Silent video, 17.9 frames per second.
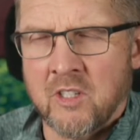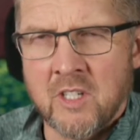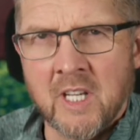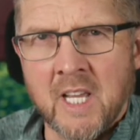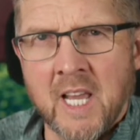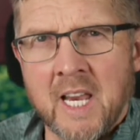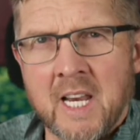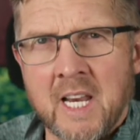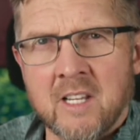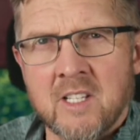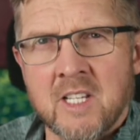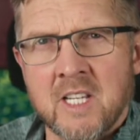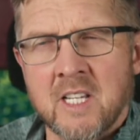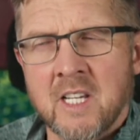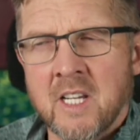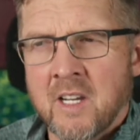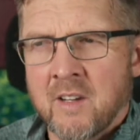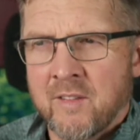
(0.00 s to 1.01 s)
again, has
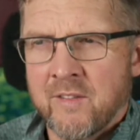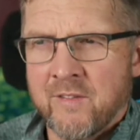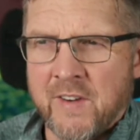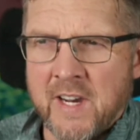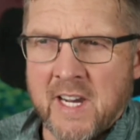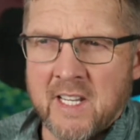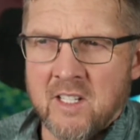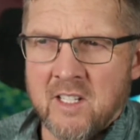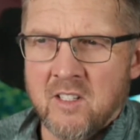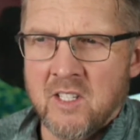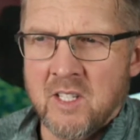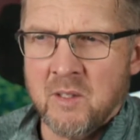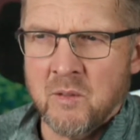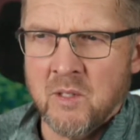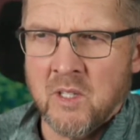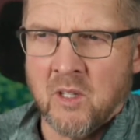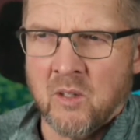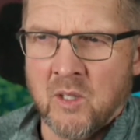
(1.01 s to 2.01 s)
it? Fans,
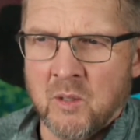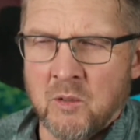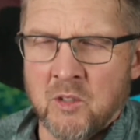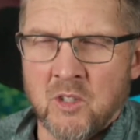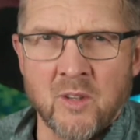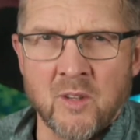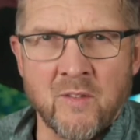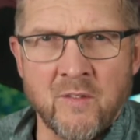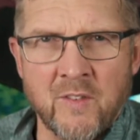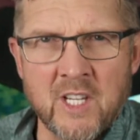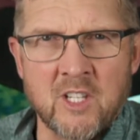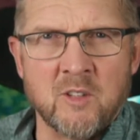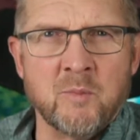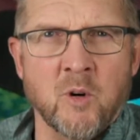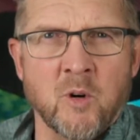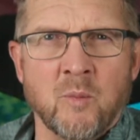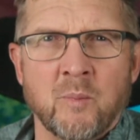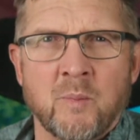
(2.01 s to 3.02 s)
you know, there was the
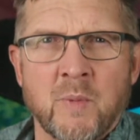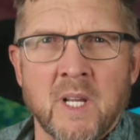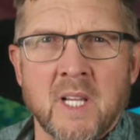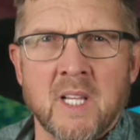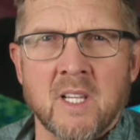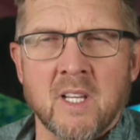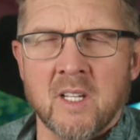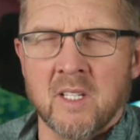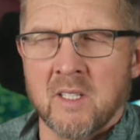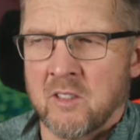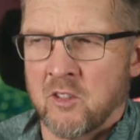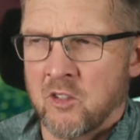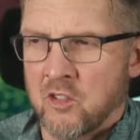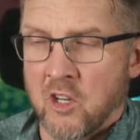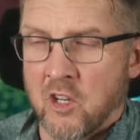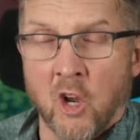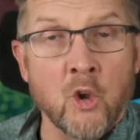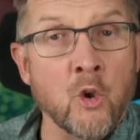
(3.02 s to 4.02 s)
fist pumping that
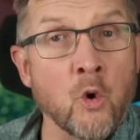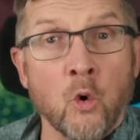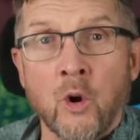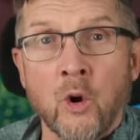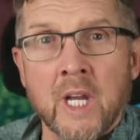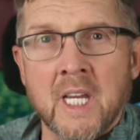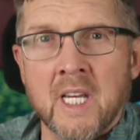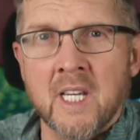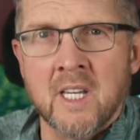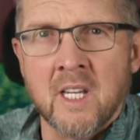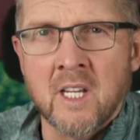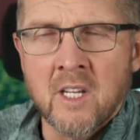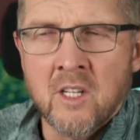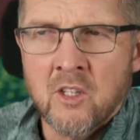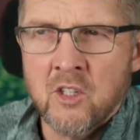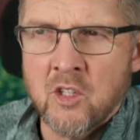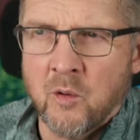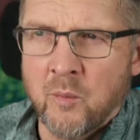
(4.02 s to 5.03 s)
just annoyed
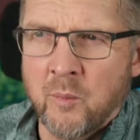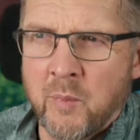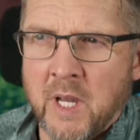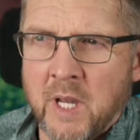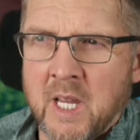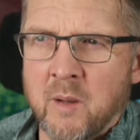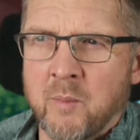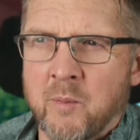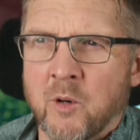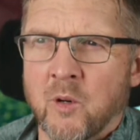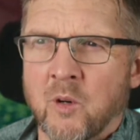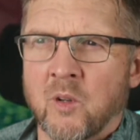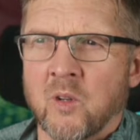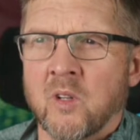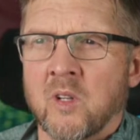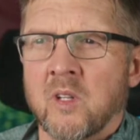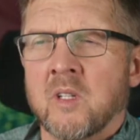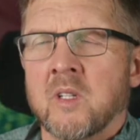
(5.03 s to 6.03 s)
some
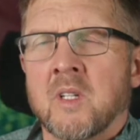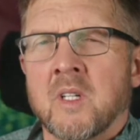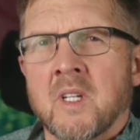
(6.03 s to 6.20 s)
people.